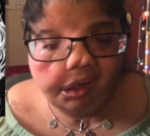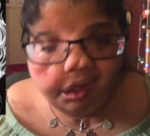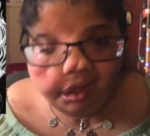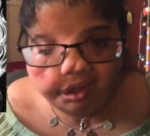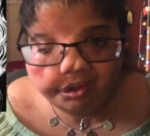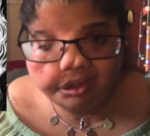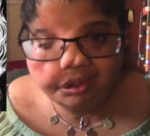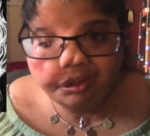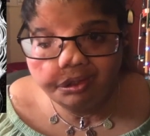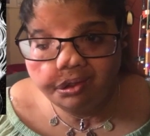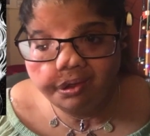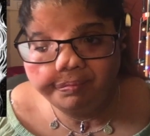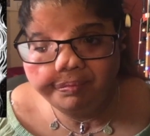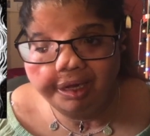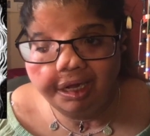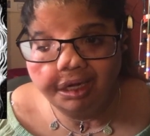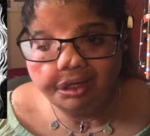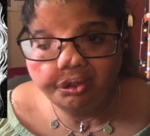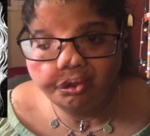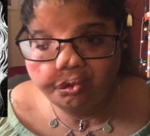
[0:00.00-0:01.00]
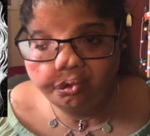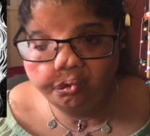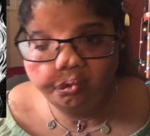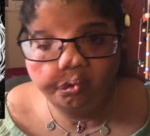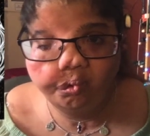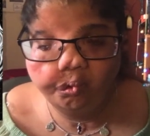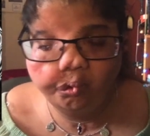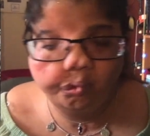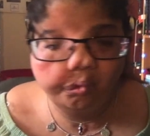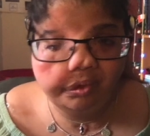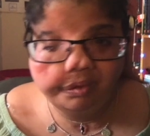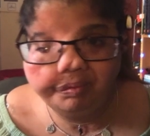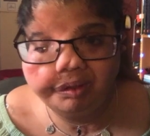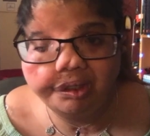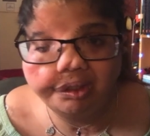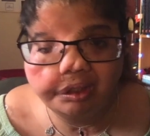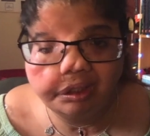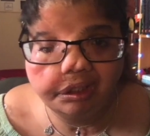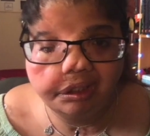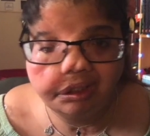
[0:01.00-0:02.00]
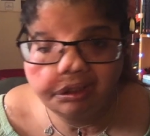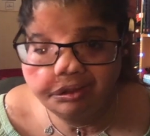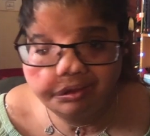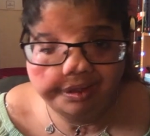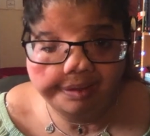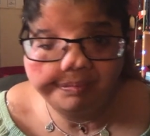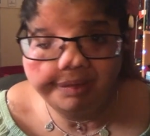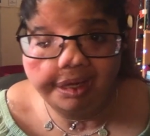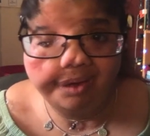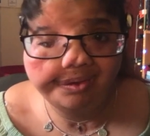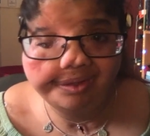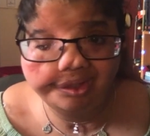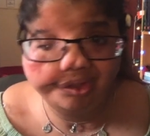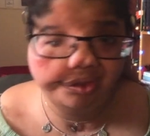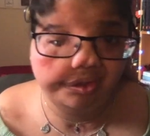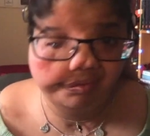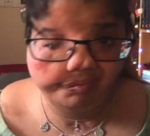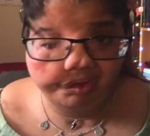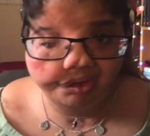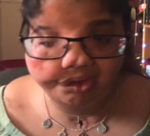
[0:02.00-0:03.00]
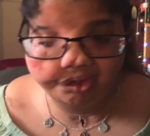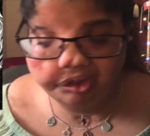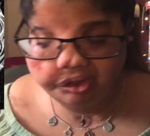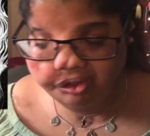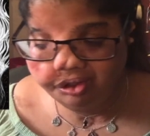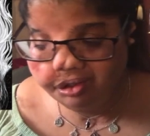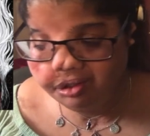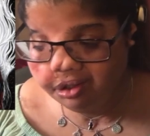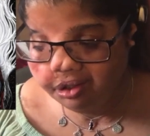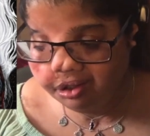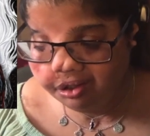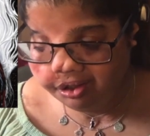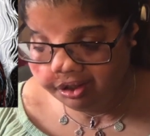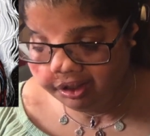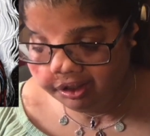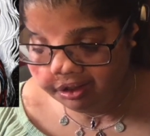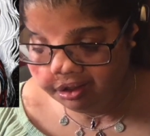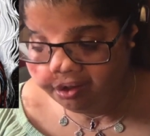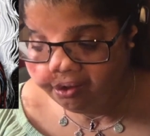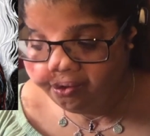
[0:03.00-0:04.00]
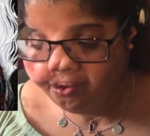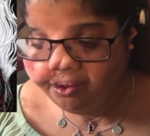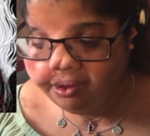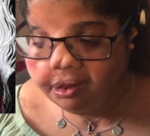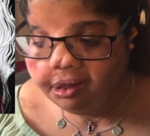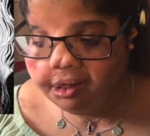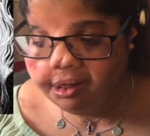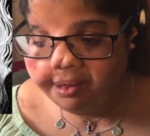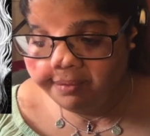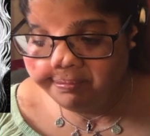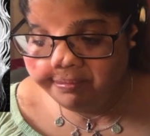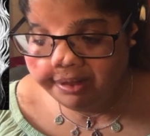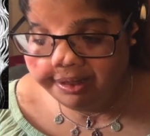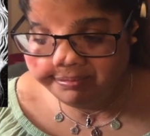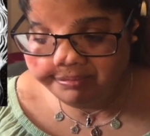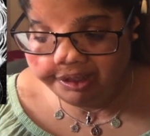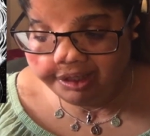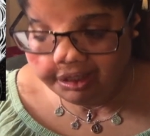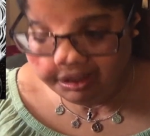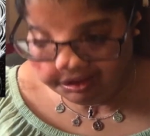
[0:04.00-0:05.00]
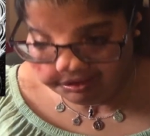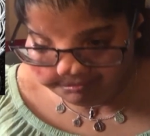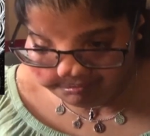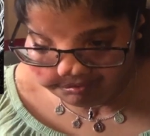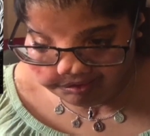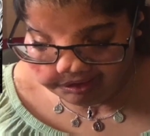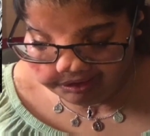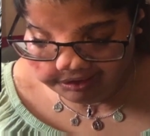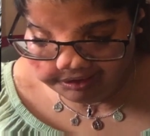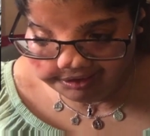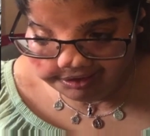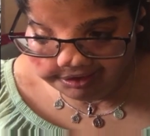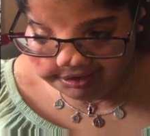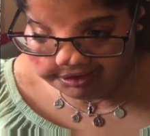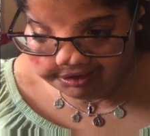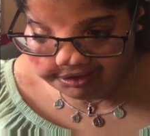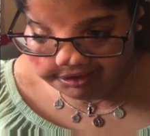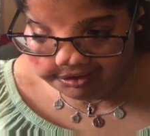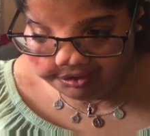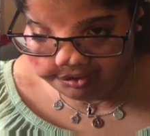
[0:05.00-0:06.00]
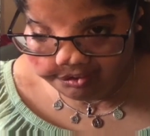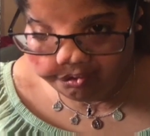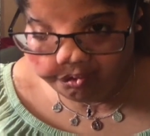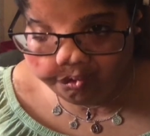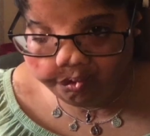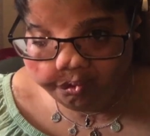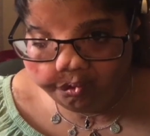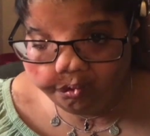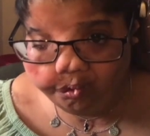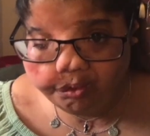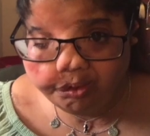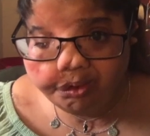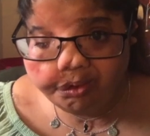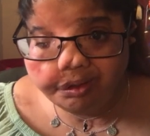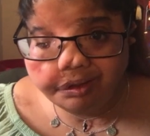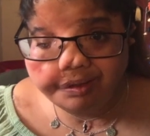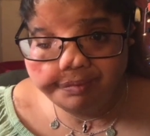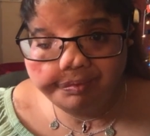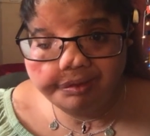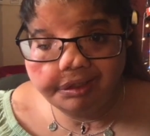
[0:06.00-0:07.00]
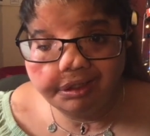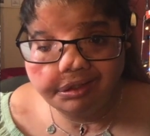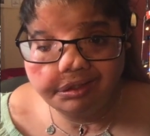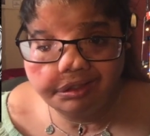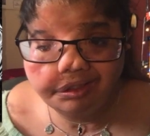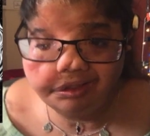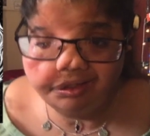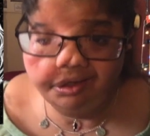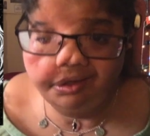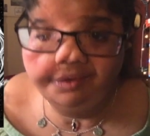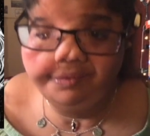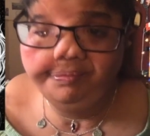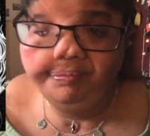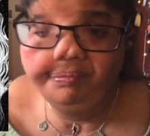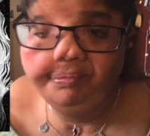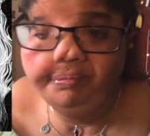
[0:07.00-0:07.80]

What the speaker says: let's go back to the village, somehow get to the village." Right? Mama Adva, who used to be a seer,